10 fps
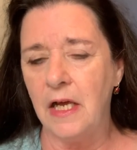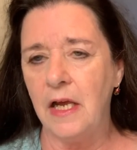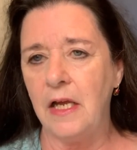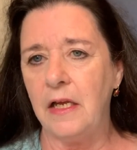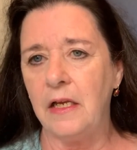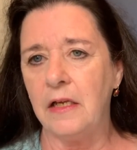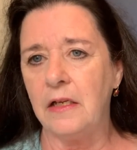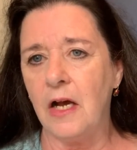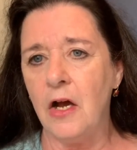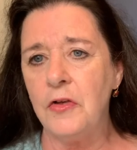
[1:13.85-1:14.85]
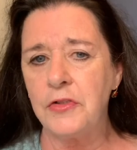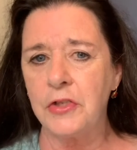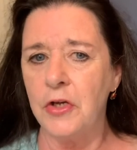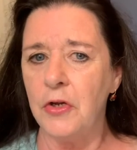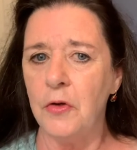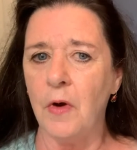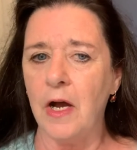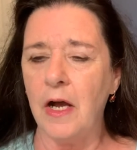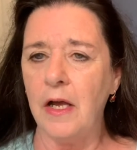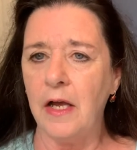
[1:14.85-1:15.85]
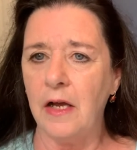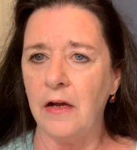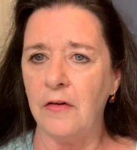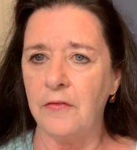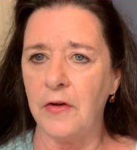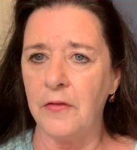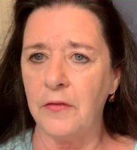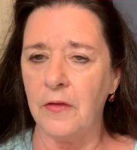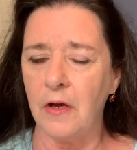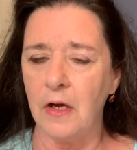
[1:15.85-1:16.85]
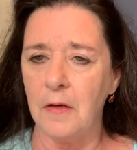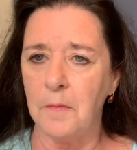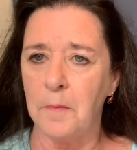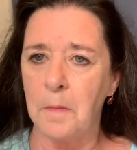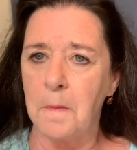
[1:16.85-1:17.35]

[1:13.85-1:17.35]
And also I have um,